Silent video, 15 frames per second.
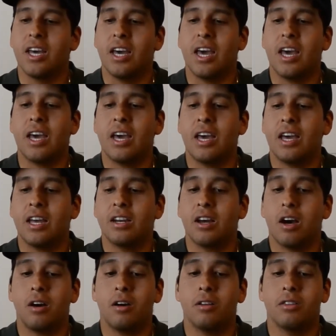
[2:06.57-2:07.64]
And
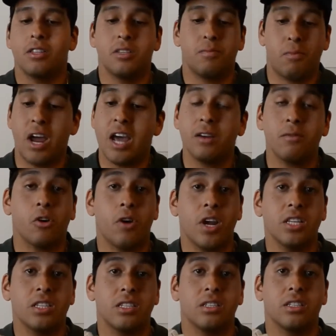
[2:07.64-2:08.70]
this brand,
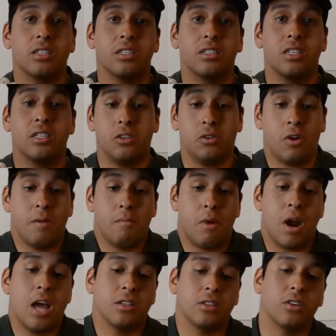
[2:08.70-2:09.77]
Greats, is a great
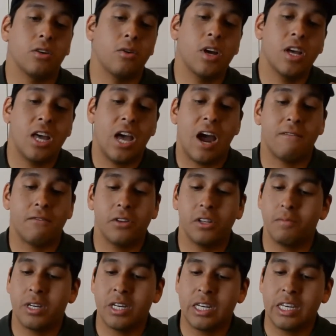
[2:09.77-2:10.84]
brand, so I've really
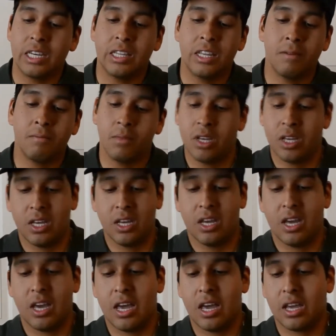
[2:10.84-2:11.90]
been digging them
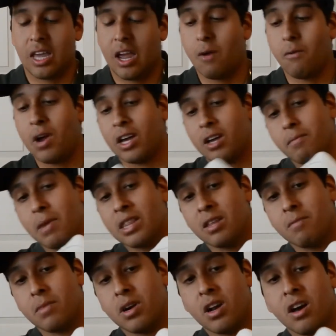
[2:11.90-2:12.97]
and can't recommend
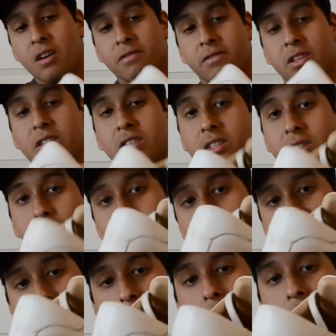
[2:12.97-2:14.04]
them enough. This is the
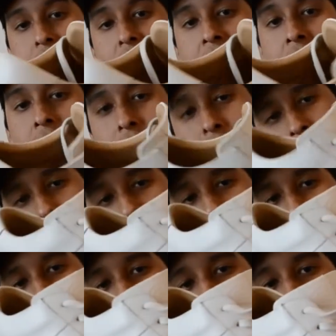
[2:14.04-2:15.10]
Greats Royale,
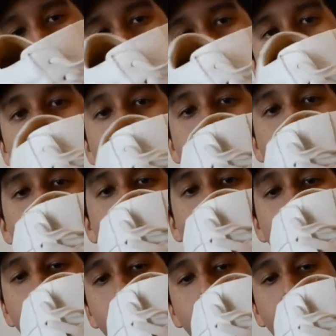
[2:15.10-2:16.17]
for any
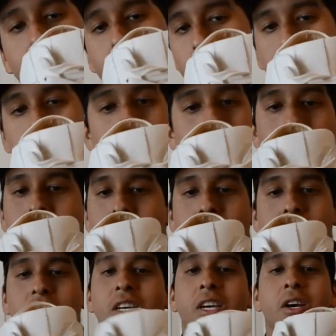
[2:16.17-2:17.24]
of you that are curious.